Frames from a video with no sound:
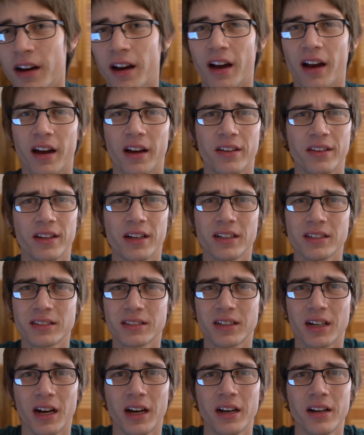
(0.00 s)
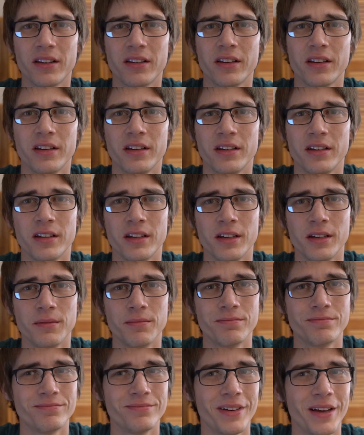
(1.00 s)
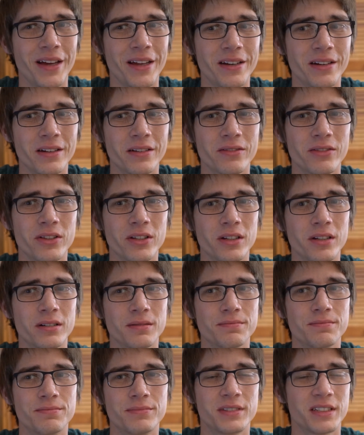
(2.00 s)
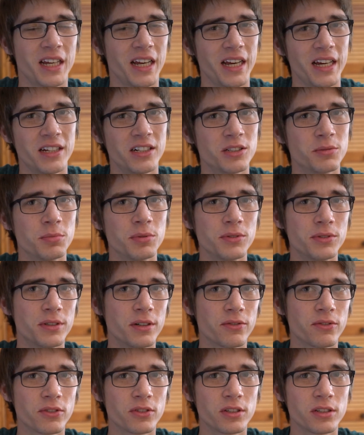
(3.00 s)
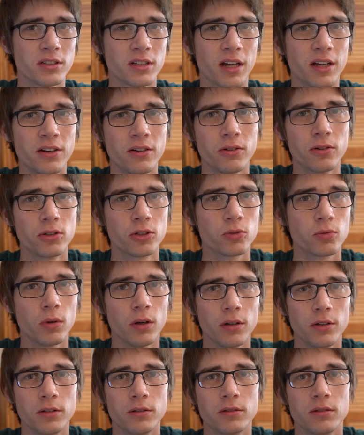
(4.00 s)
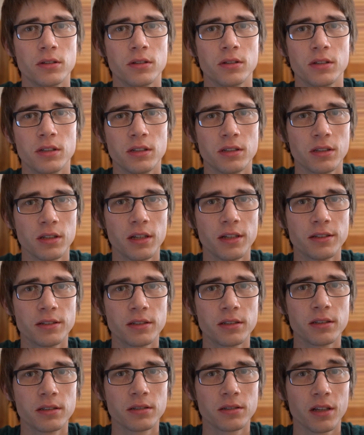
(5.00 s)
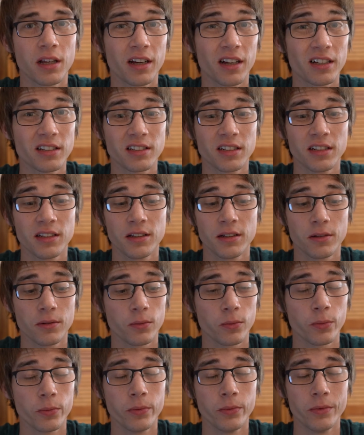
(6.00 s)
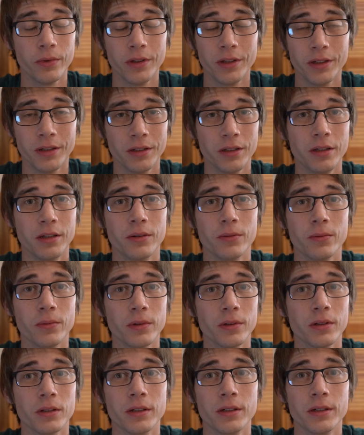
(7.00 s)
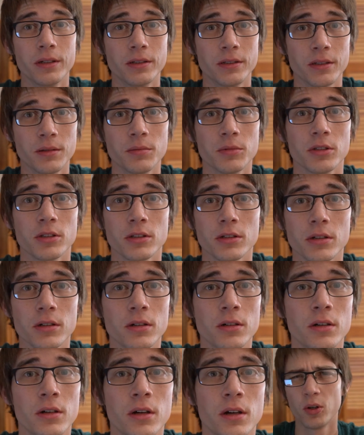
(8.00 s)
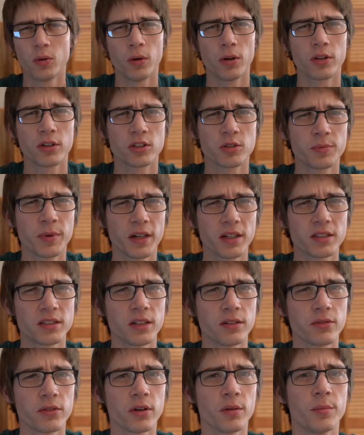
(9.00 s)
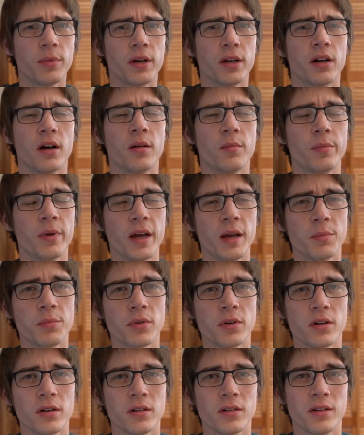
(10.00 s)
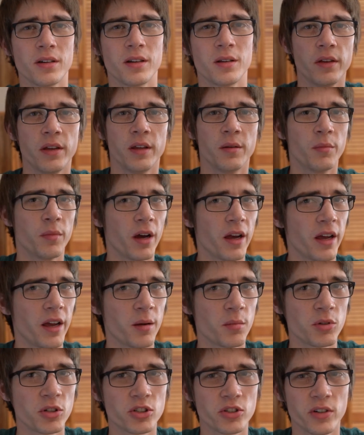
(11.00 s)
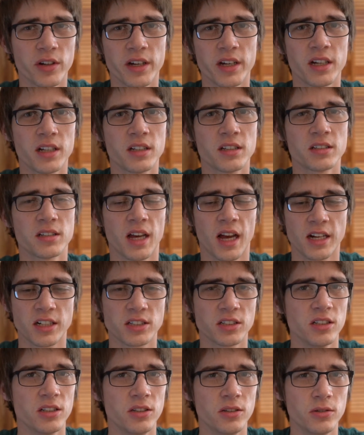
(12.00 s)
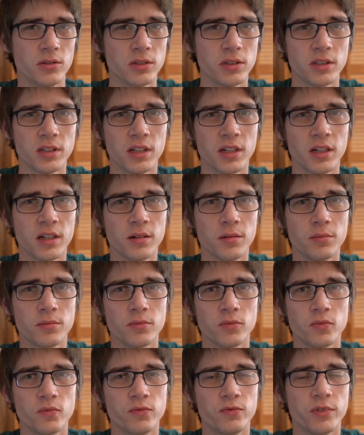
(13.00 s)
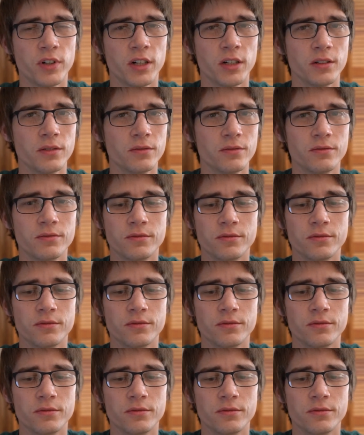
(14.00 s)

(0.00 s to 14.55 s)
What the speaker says: And that's kind of the end of the tangible differences I noticed while using these lenses. Like I said, they're really similar. While their specs differ a bit on paper, in my amateur hands, actually using them felt